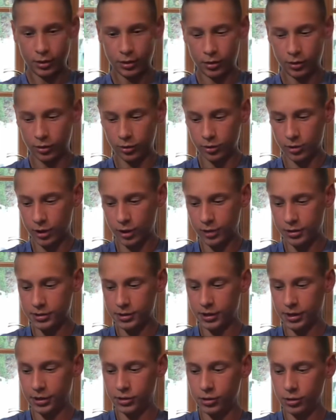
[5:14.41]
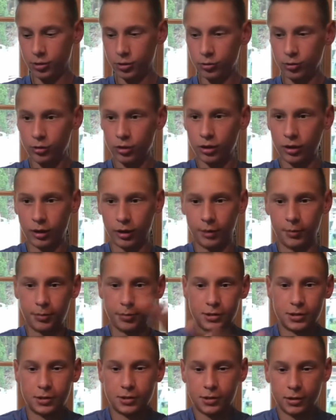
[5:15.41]
you're going to see two
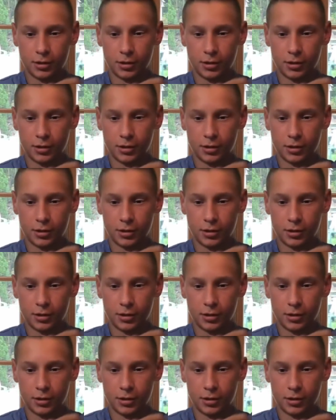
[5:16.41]
clips.